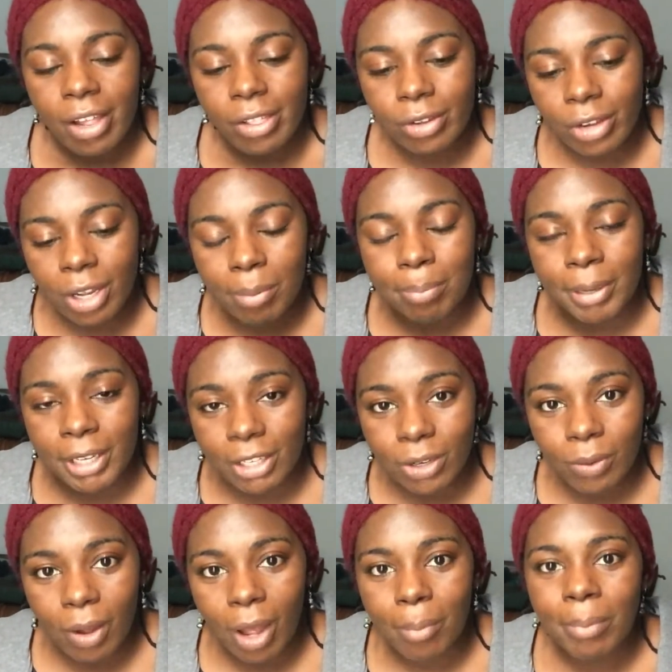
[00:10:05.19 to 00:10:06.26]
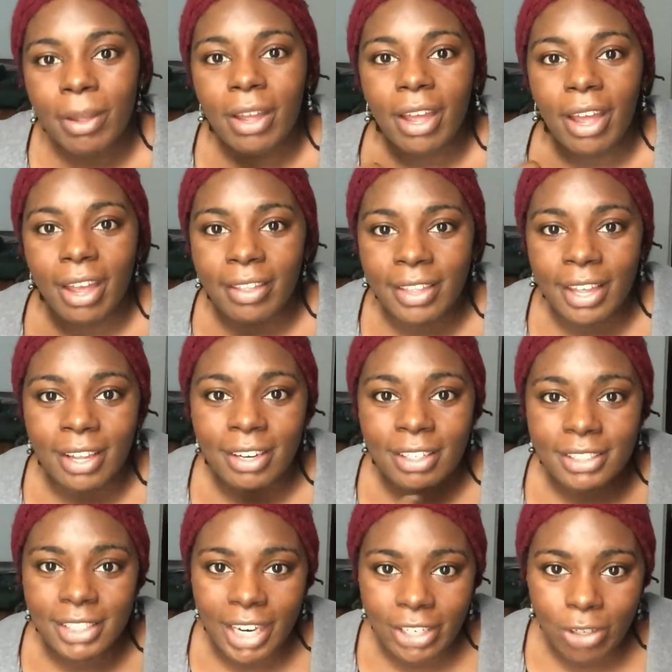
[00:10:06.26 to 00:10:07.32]
They're going to come pick you up and
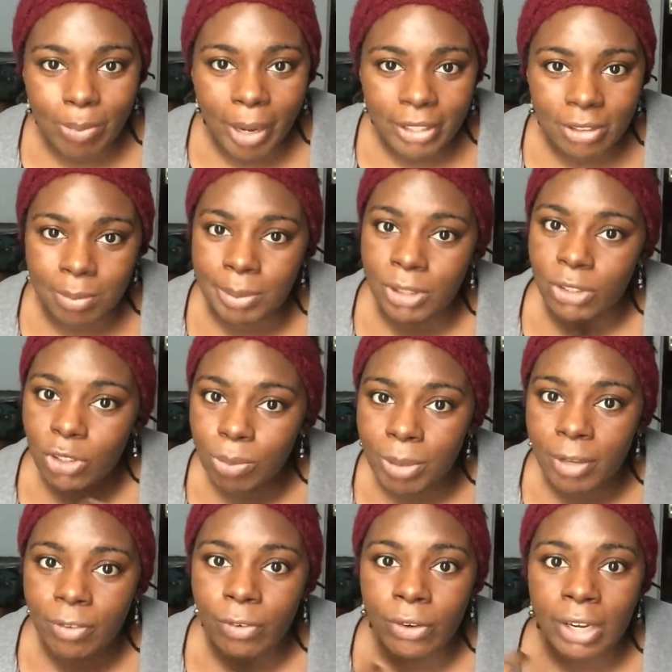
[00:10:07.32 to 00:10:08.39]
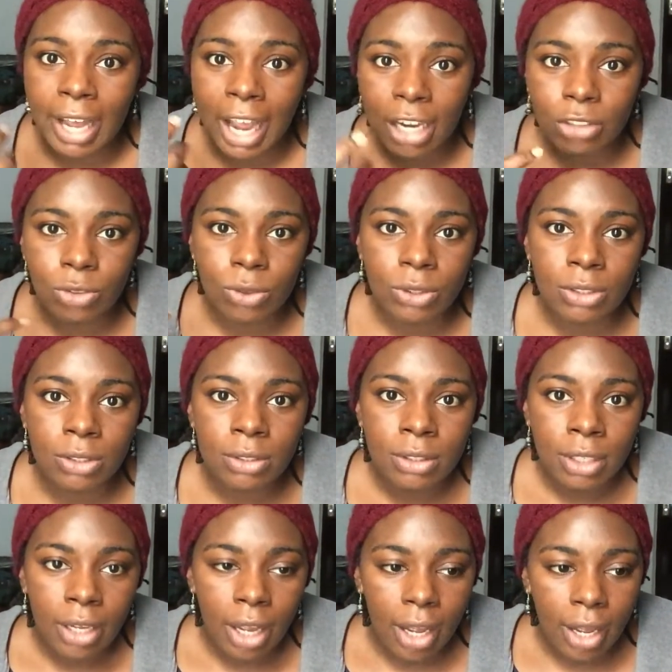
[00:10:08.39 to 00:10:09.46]
then take you back to Batumi for an actual
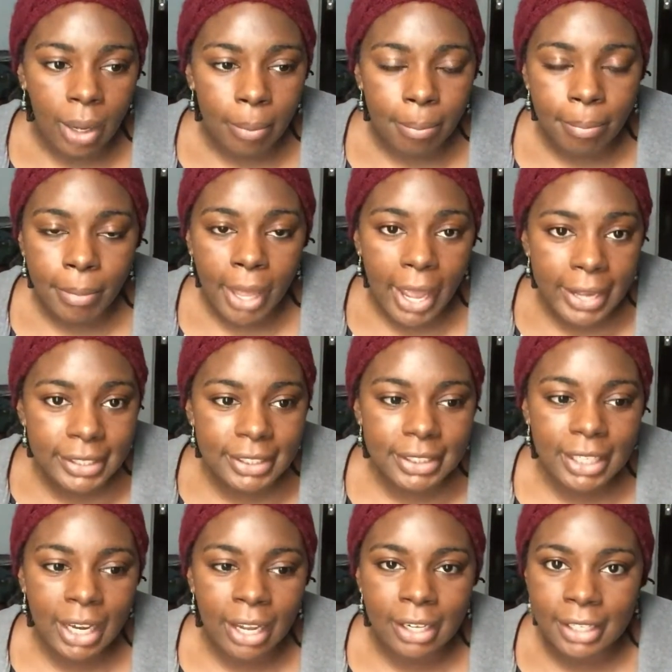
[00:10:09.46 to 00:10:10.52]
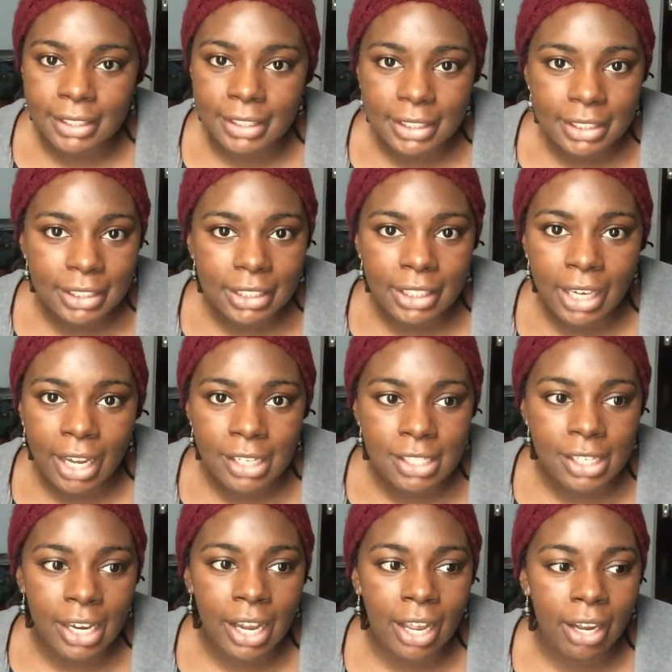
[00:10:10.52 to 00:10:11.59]
head scan, like a CT head
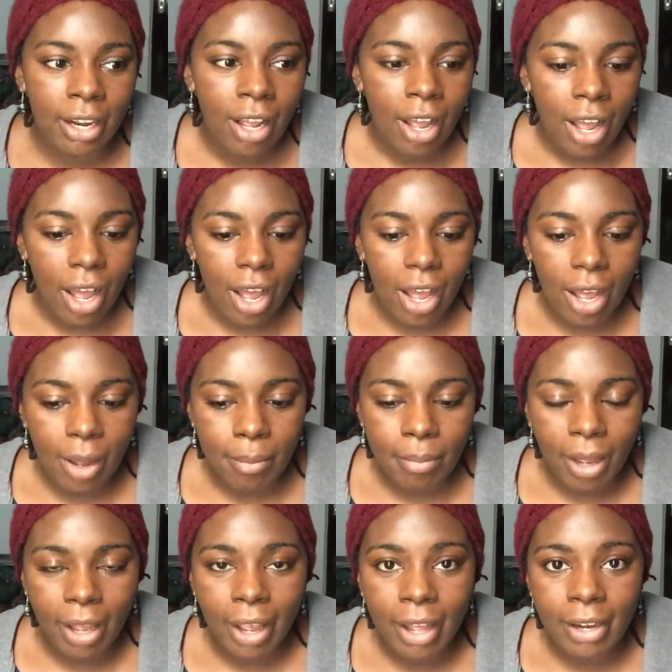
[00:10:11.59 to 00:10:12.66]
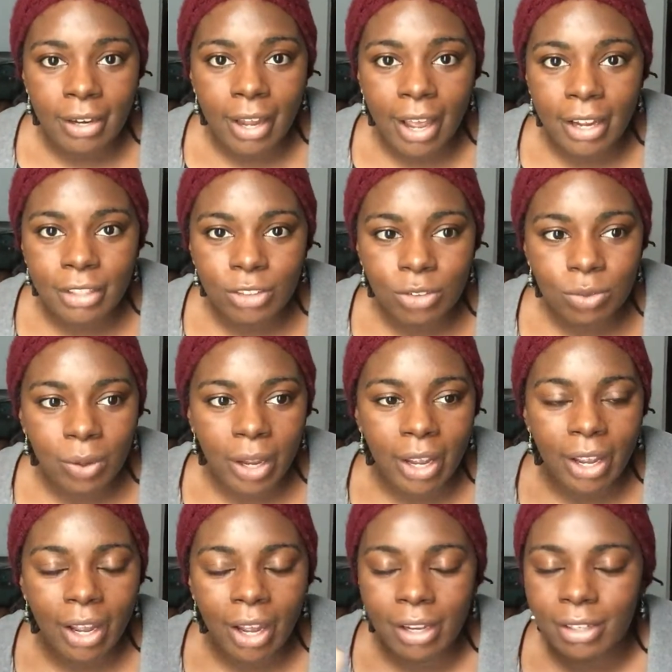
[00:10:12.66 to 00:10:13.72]
scan. I had an
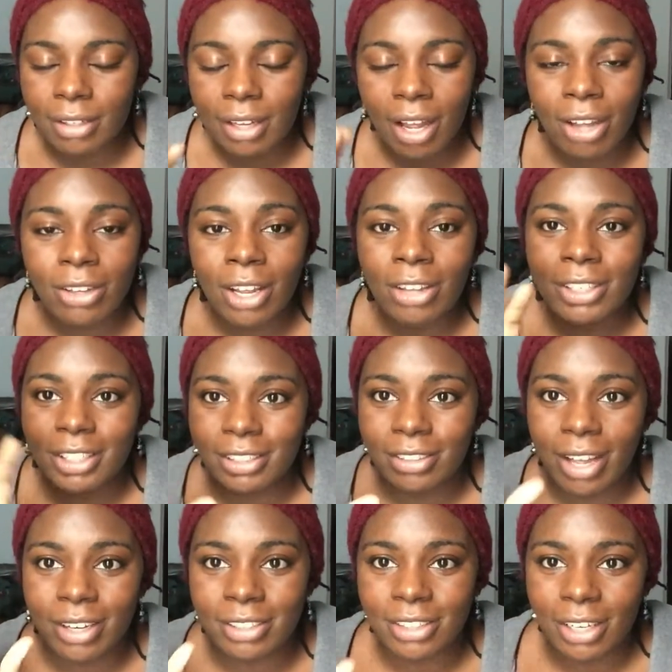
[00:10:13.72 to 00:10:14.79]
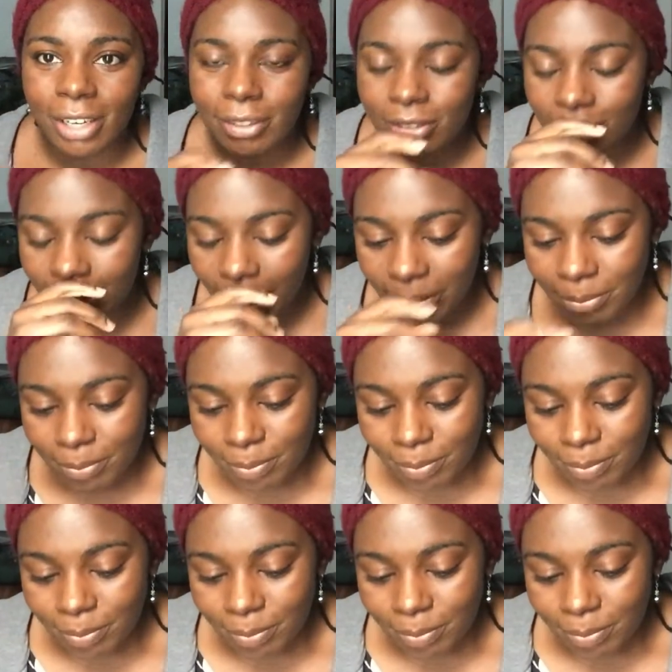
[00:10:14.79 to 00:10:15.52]
x-ray. I'll get to that in a second. So yeah.